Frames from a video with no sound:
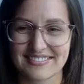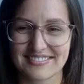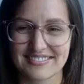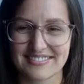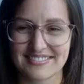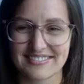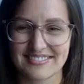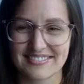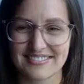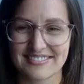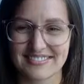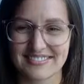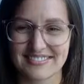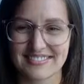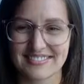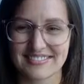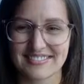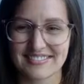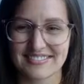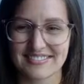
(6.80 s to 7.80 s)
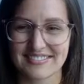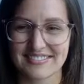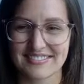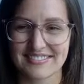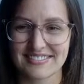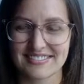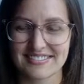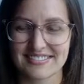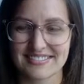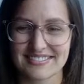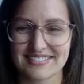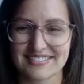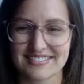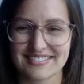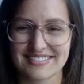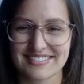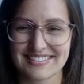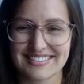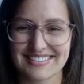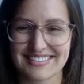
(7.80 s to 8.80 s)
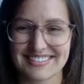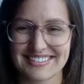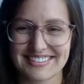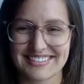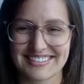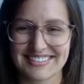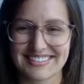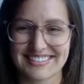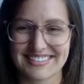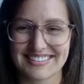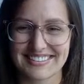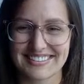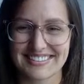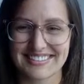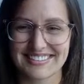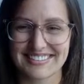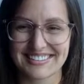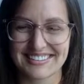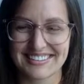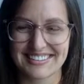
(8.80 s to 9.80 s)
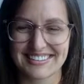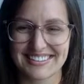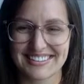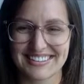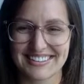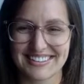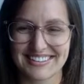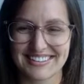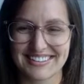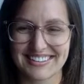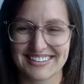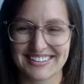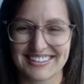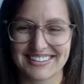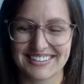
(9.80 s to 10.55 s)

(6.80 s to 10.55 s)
(silent)